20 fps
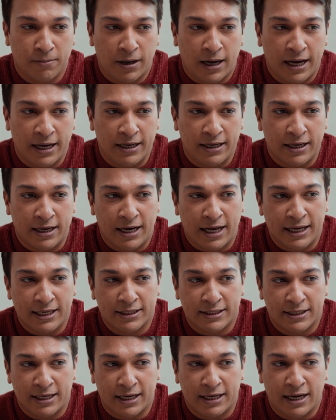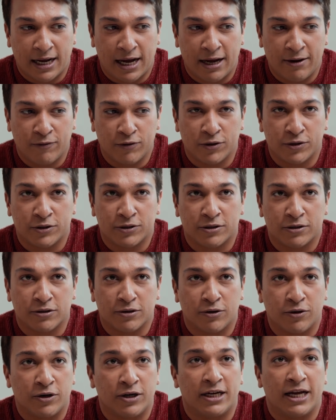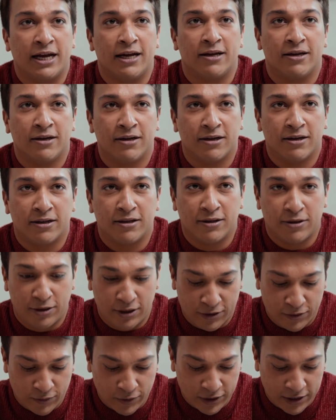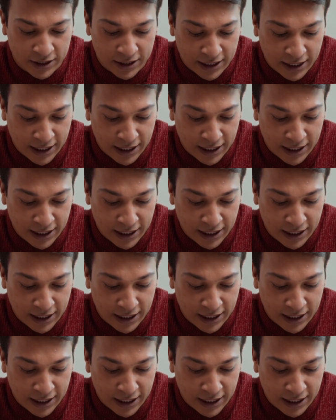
I realized that I was going to die. This was the